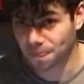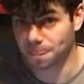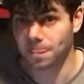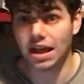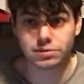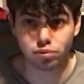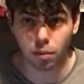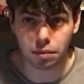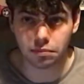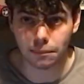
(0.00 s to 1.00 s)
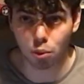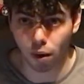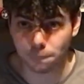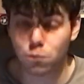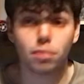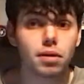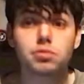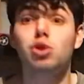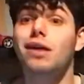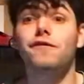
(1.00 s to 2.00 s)
That's problem number one. Problem number
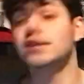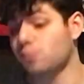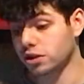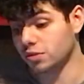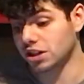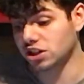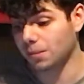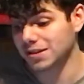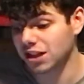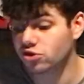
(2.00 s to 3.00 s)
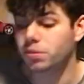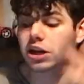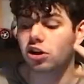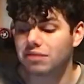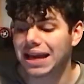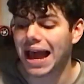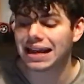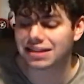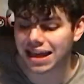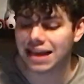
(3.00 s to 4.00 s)
two, they finished bottom of the Champions League group and they're currently
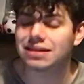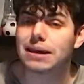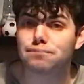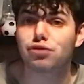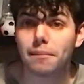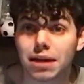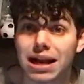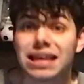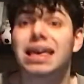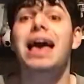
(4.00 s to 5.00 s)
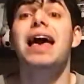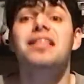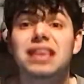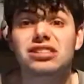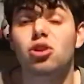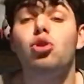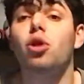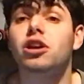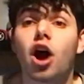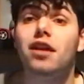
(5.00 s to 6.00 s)
8th in the Premier League. These are not
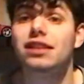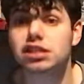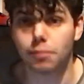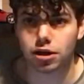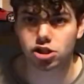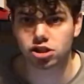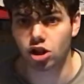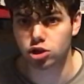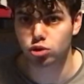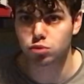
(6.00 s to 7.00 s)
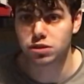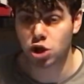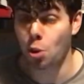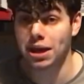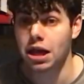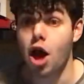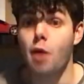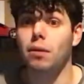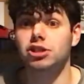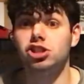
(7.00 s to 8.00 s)
the kind of things that Manchester United want to be doing.
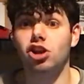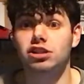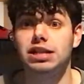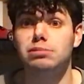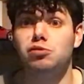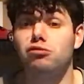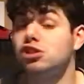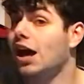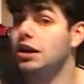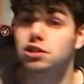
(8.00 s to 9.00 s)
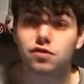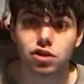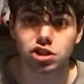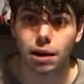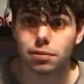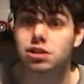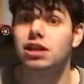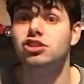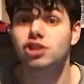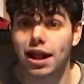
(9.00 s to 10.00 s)
Manchester United teams well challenged for the Champions League
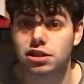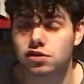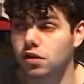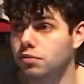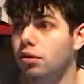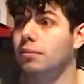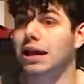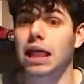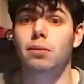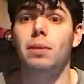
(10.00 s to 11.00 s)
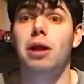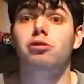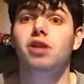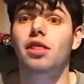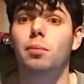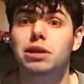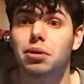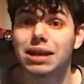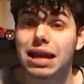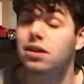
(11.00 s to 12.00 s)
and challenged for the Premier League. At the moment it looks like they'll be
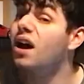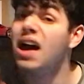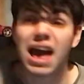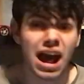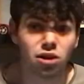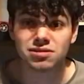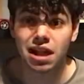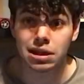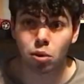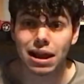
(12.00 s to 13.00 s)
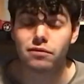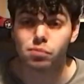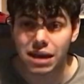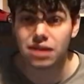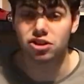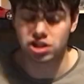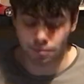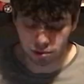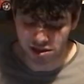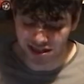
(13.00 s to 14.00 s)
doing neither, and it looks like they won't even be in the
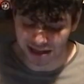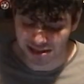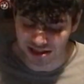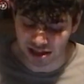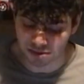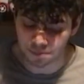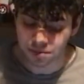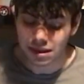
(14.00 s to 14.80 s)
Champions League next season.